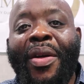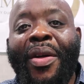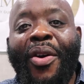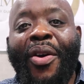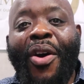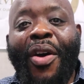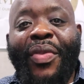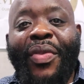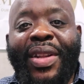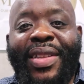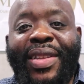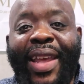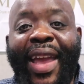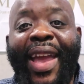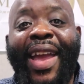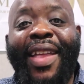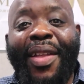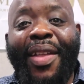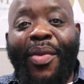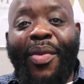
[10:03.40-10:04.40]
on the
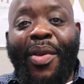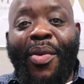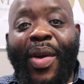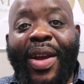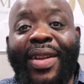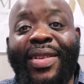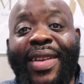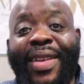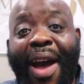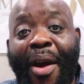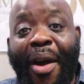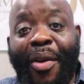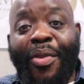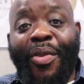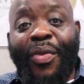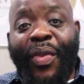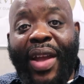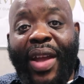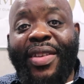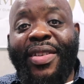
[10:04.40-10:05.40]
day that we went to
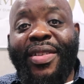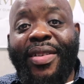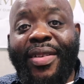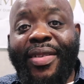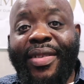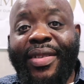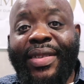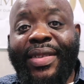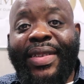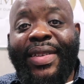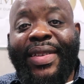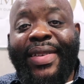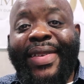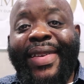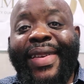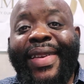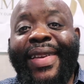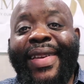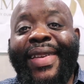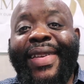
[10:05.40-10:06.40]
Aquaventure,
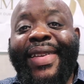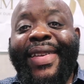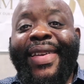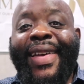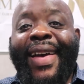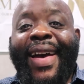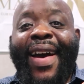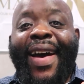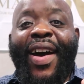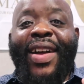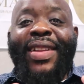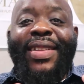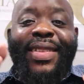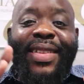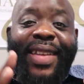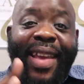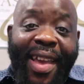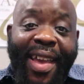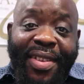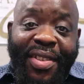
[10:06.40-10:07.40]
our
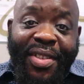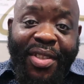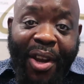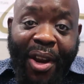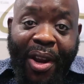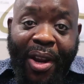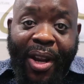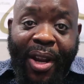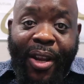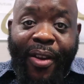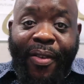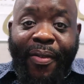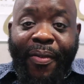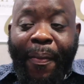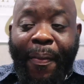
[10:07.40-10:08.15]
day started